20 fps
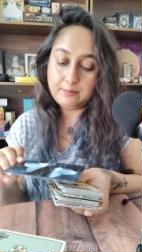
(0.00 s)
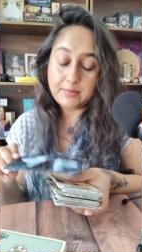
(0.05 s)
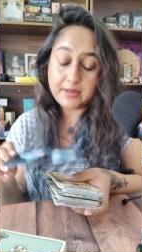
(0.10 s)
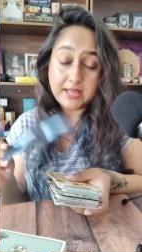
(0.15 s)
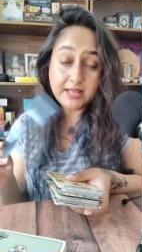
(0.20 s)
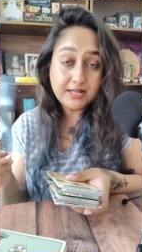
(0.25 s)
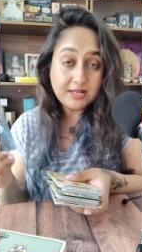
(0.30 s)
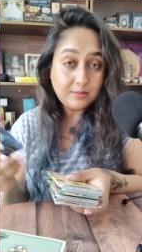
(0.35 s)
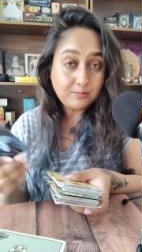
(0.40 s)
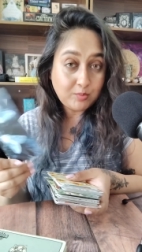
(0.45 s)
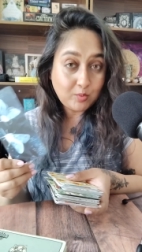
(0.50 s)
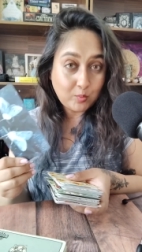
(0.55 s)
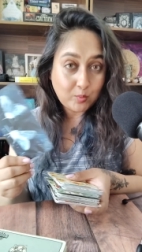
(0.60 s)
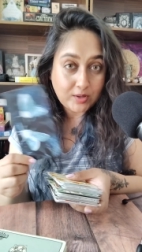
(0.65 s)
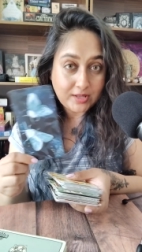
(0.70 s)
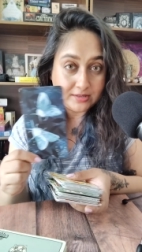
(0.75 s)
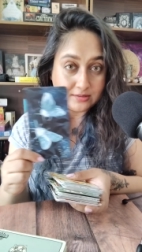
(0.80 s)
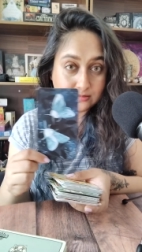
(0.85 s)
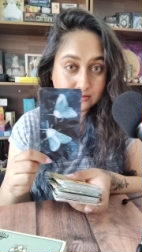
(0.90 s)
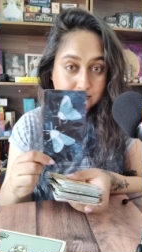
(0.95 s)
Pile number
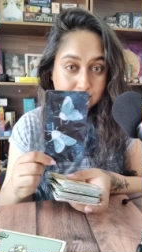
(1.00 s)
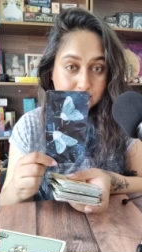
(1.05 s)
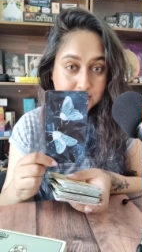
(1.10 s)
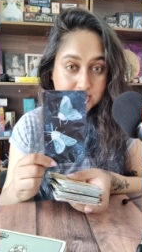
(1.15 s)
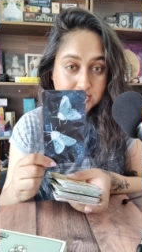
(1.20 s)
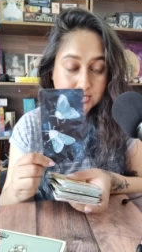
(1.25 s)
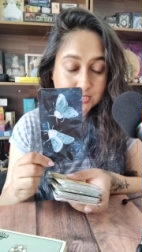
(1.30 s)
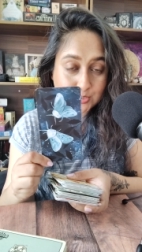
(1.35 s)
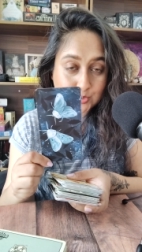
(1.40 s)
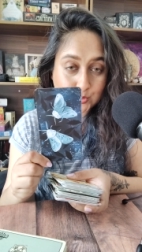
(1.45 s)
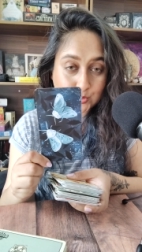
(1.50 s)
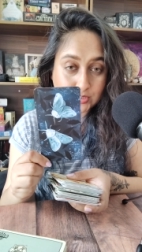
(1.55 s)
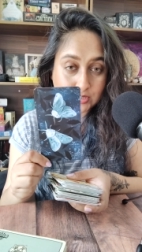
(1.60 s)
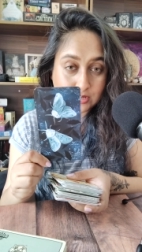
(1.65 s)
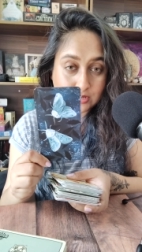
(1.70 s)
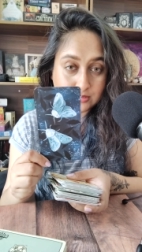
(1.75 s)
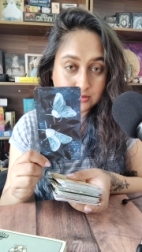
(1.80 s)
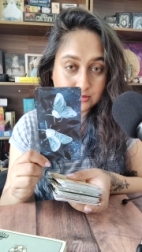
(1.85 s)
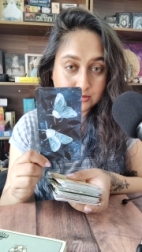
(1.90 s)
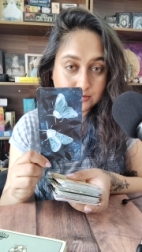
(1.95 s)
one, this is your
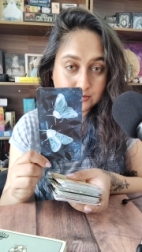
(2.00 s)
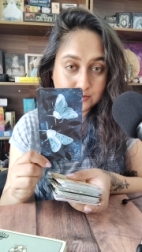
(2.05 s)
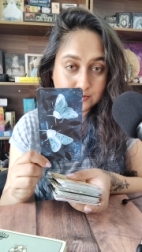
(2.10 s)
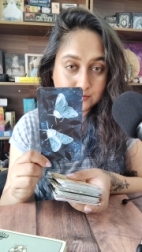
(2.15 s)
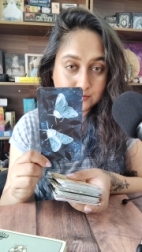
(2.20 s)
card.